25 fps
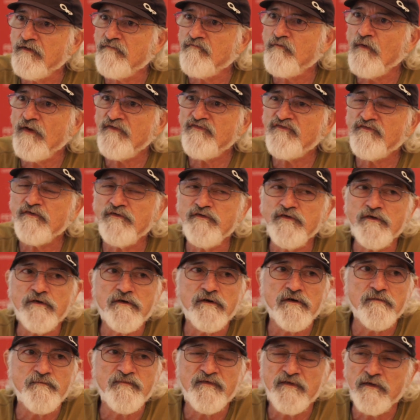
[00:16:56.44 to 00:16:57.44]
Western
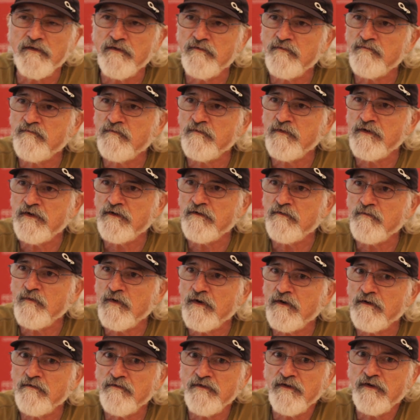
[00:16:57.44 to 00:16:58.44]
Europe. Where
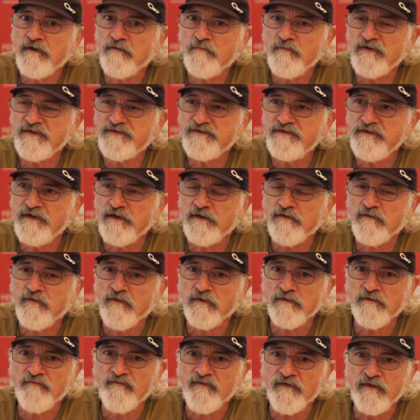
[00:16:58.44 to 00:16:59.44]

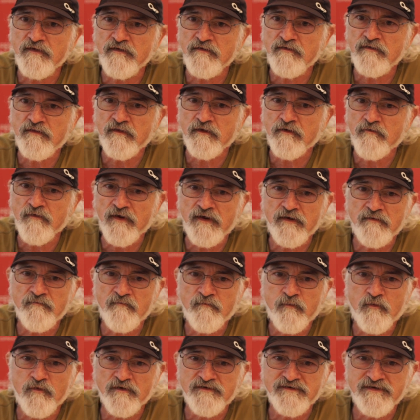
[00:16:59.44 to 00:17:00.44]
all of the
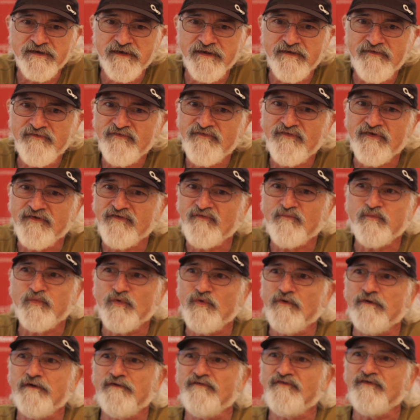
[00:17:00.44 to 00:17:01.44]
great Portuguese
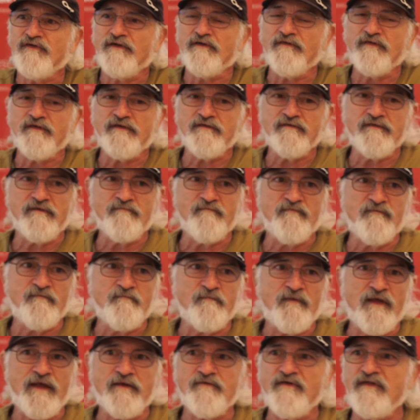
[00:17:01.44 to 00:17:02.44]
explorers. You know, the
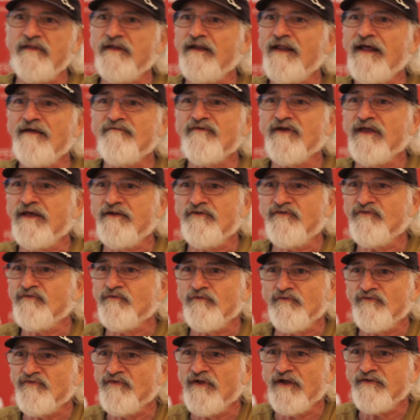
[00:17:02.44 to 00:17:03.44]
Henry the Navigator
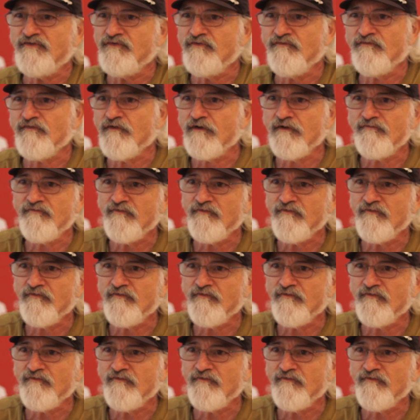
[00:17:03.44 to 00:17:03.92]
school is not too far